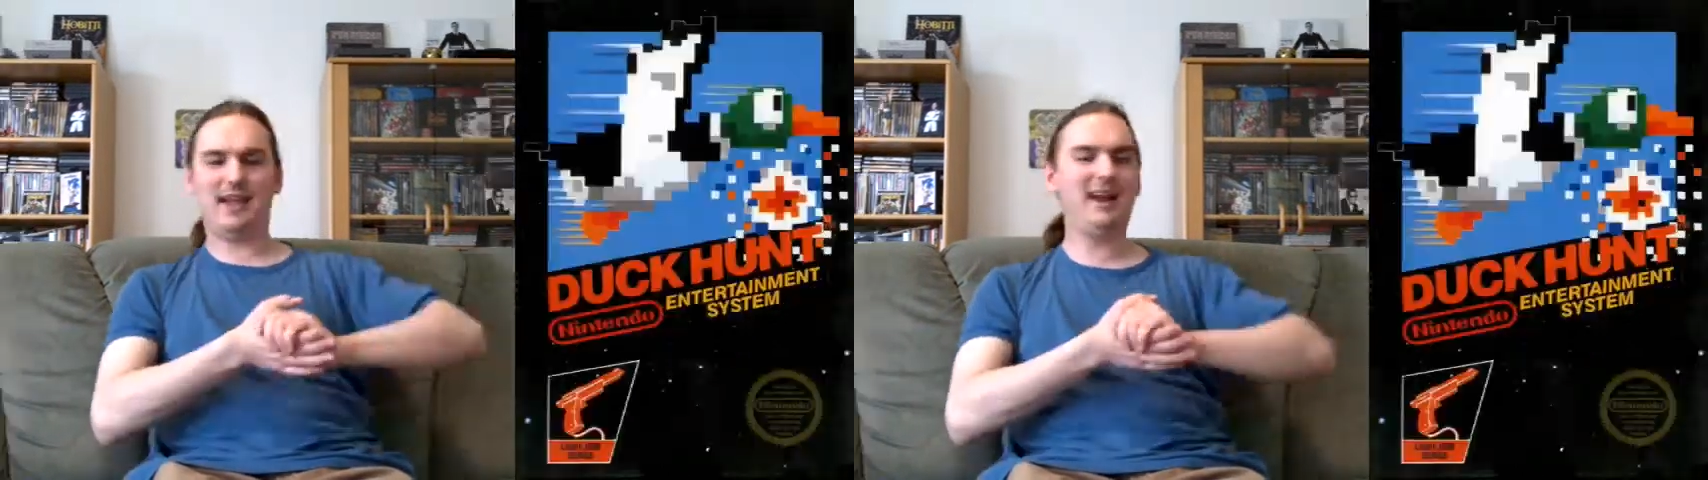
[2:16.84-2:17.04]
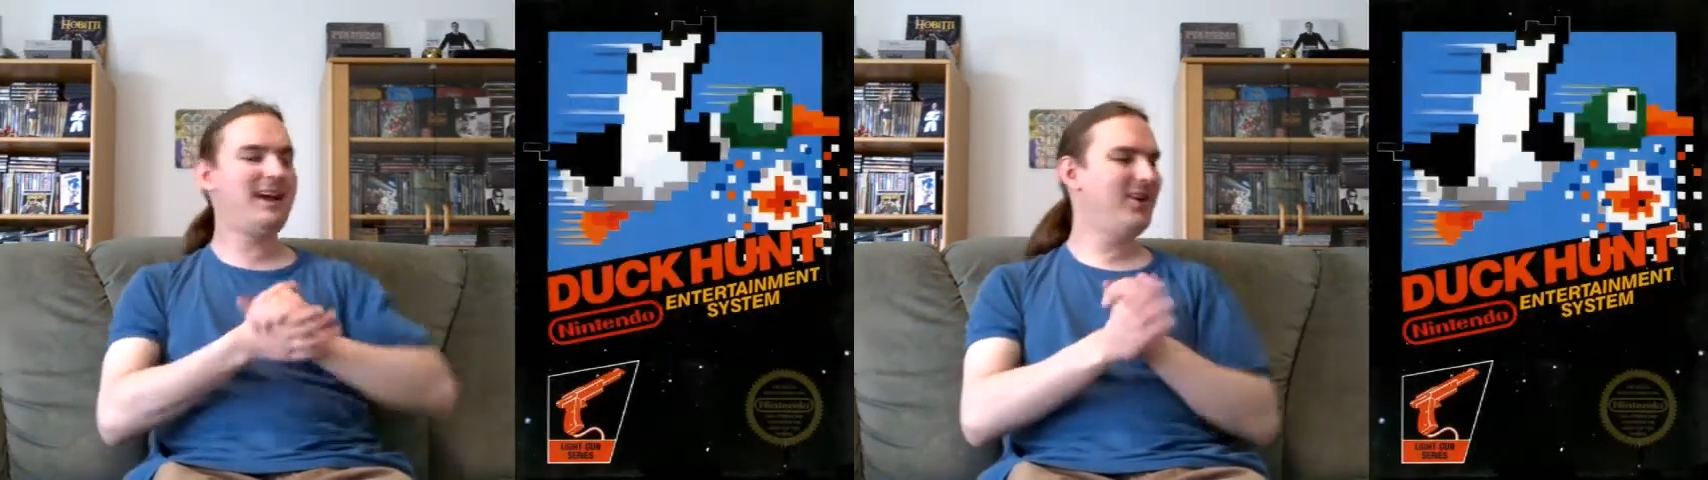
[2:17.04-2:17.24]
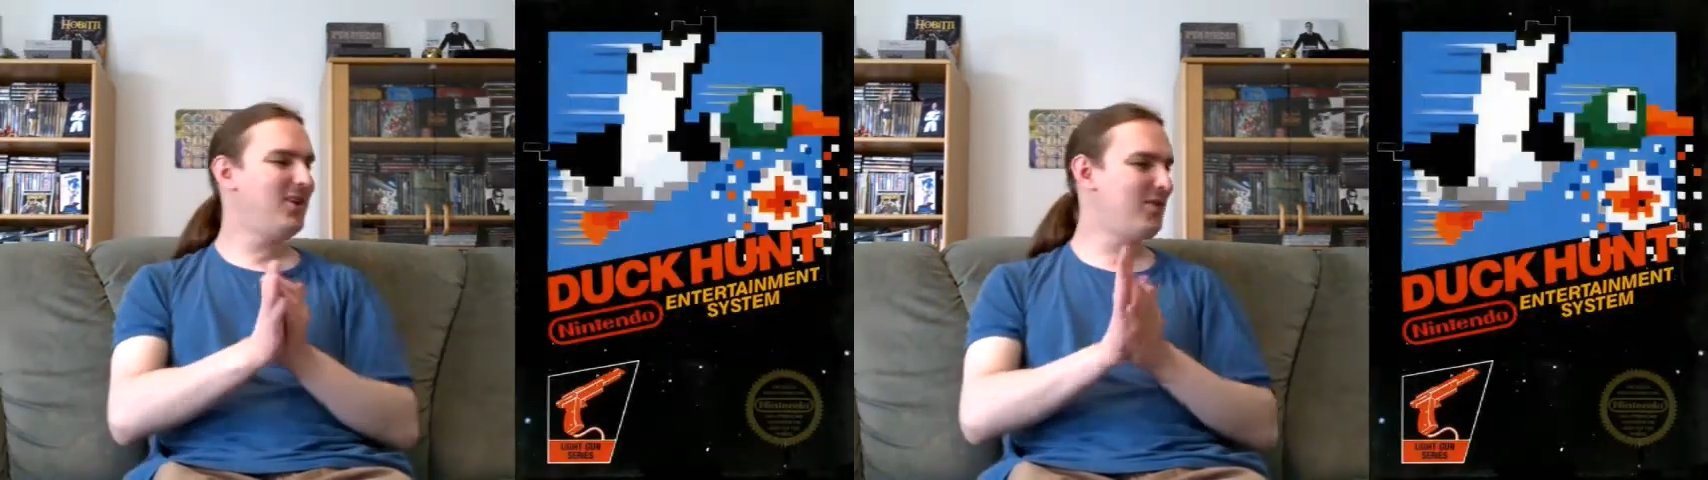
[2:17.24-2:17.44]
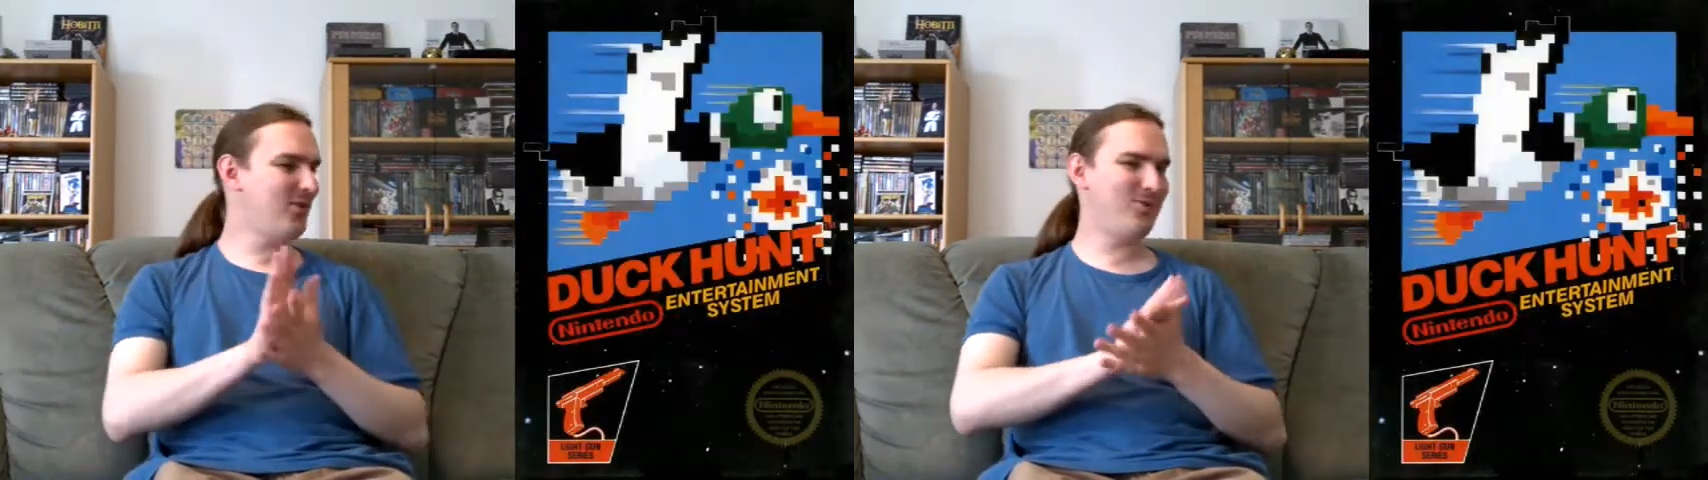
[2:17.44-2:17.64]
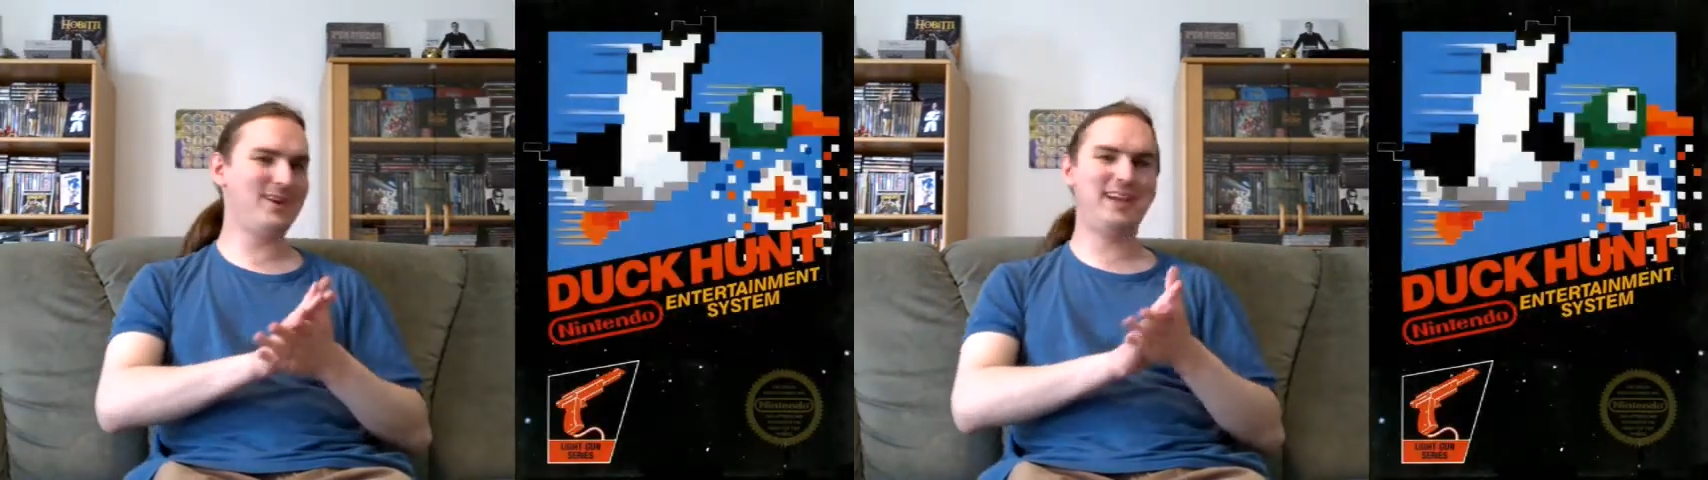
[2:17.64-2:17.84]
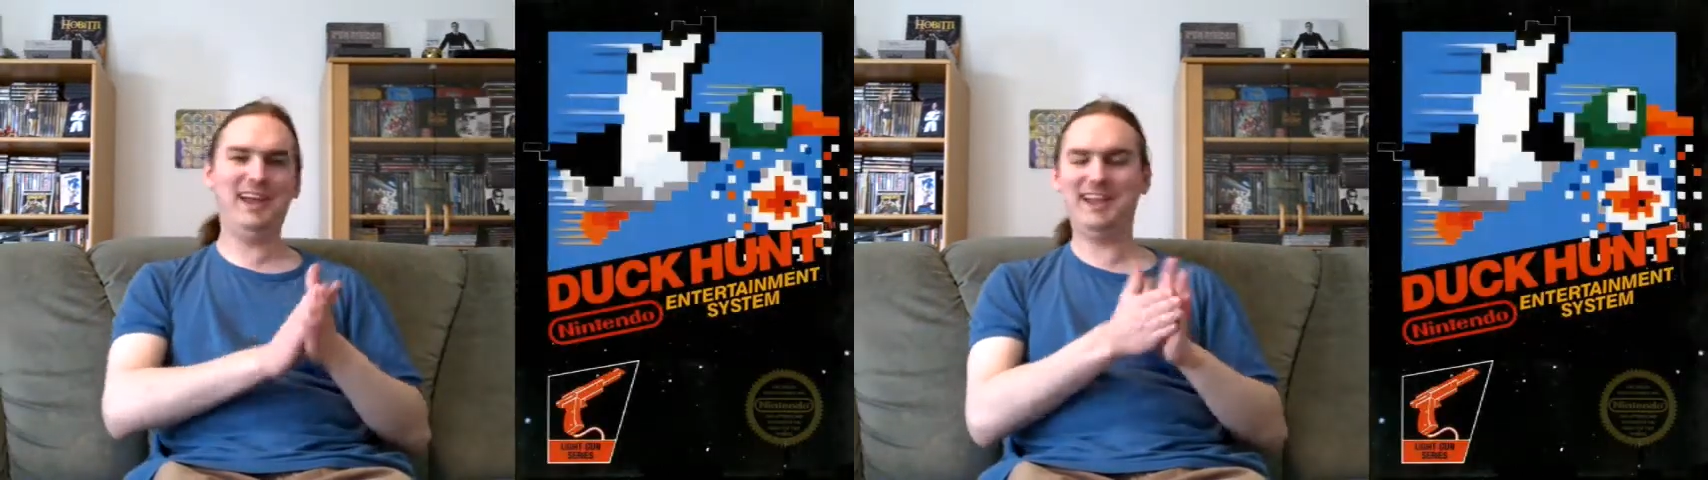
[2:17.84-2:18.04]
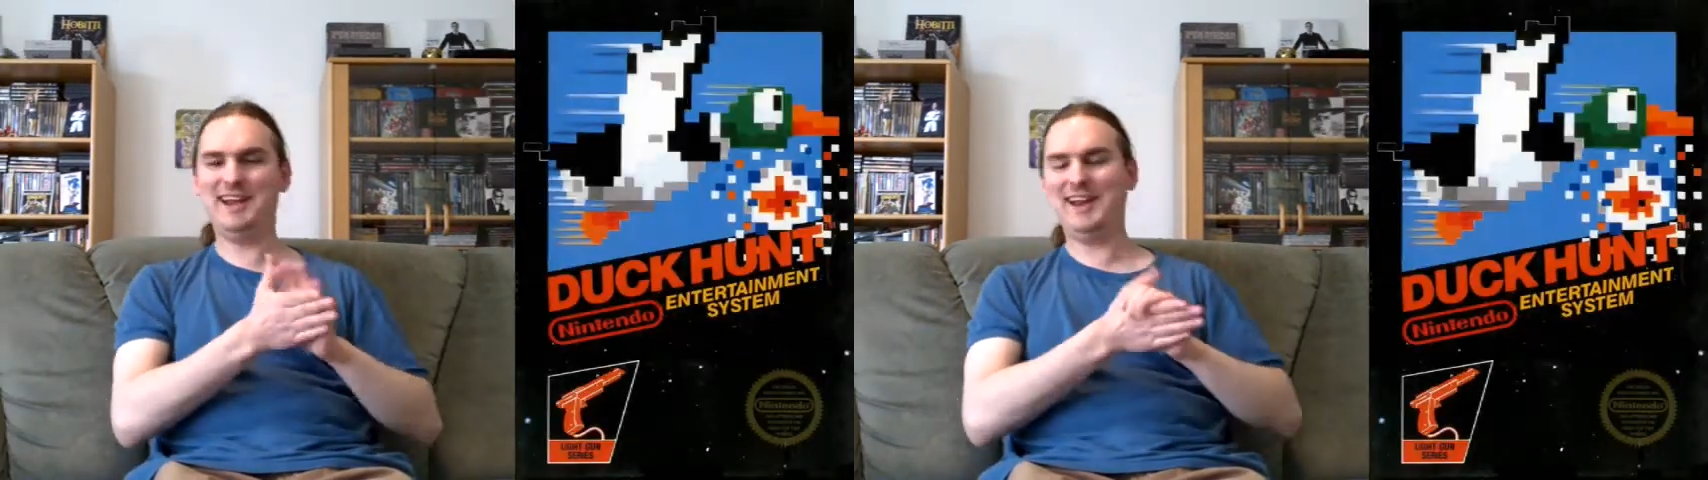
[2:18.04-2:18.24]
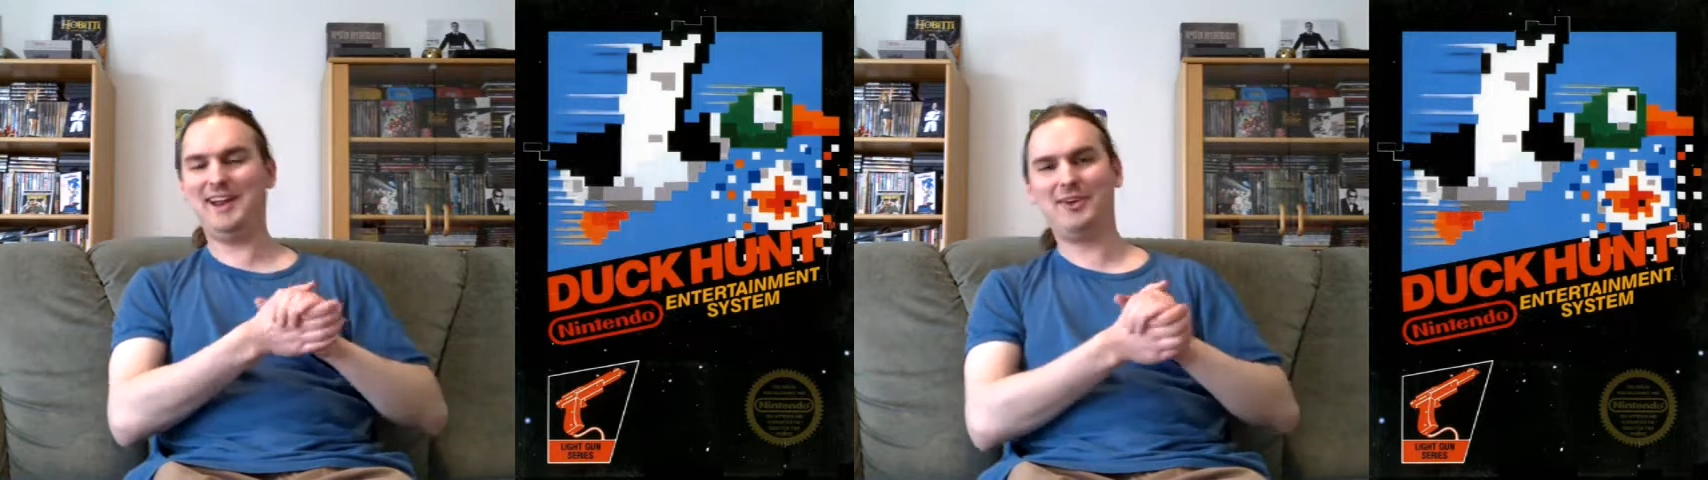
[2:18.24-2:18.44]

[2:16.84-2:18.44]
And I know I've already alienated